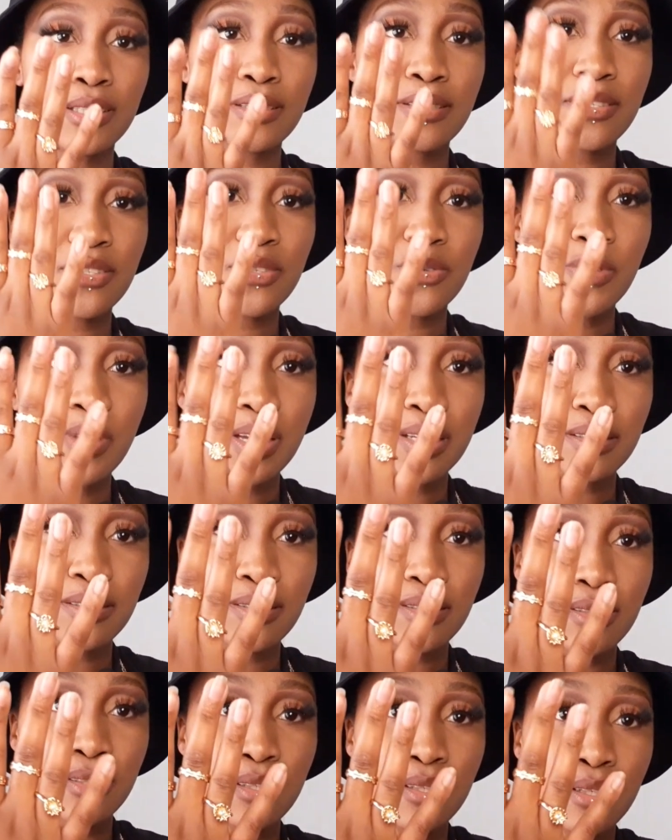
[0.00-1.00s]
these
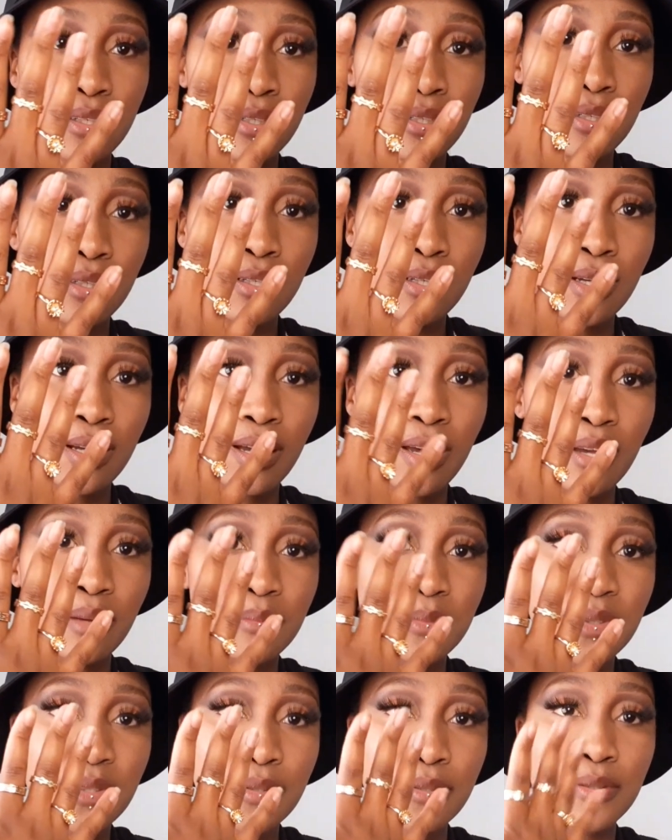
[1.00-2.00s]
rings.
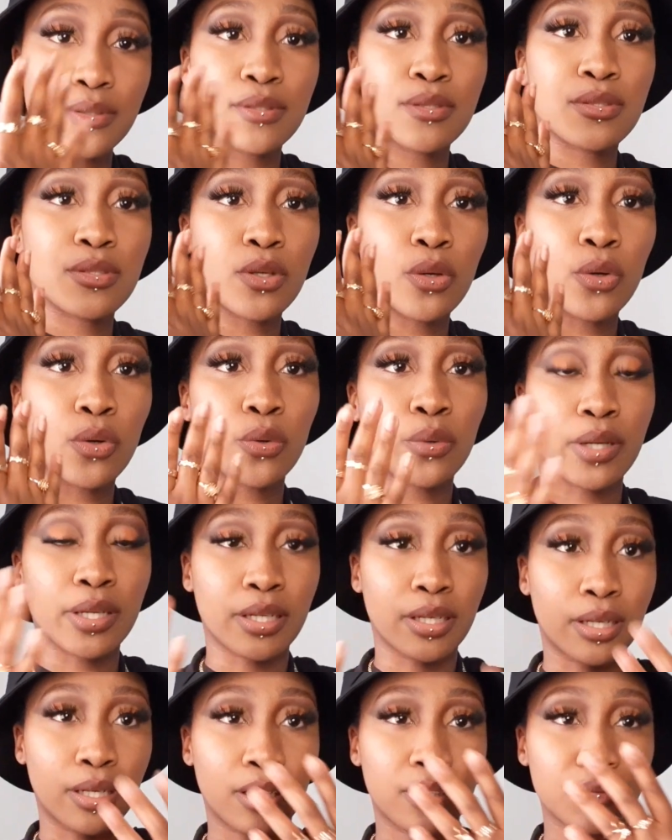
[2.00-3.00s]
I'm so
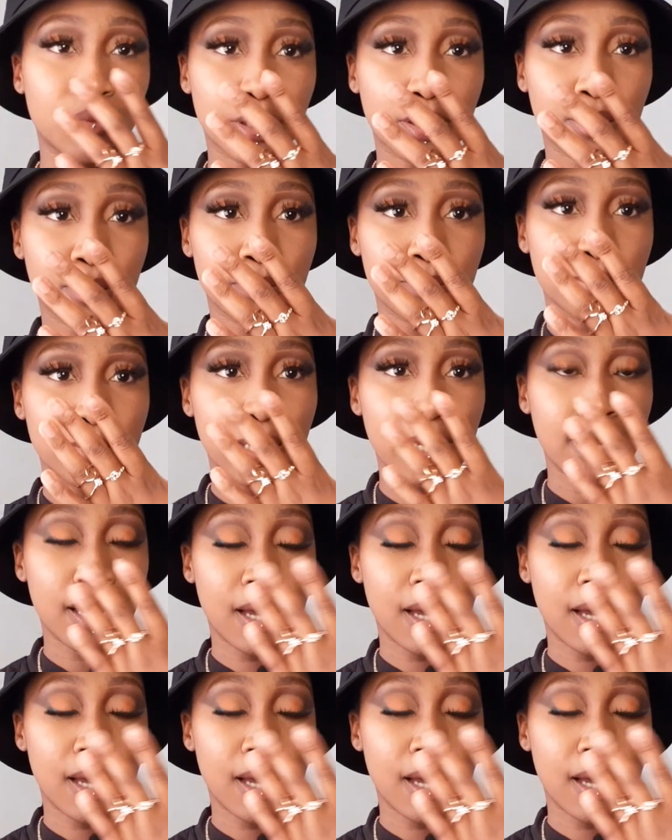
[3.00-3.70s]
in love with them.